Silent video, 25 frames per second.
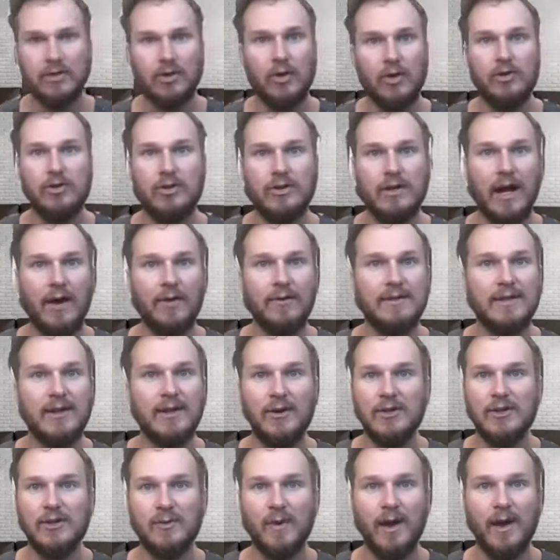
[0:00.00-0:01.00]
storage unit, I was
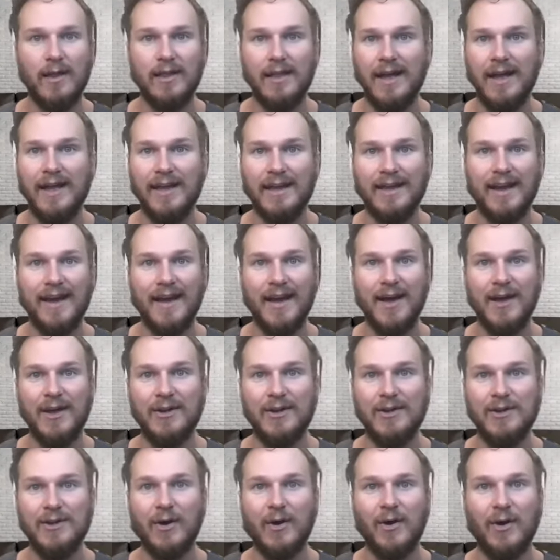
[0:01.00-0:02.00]
there as well. Like
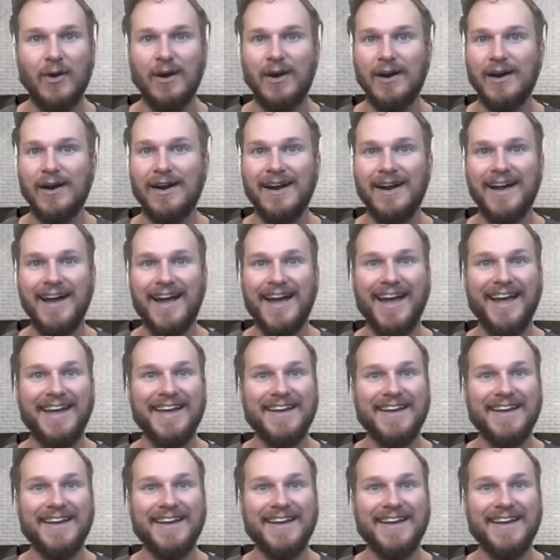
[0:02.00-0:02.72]
your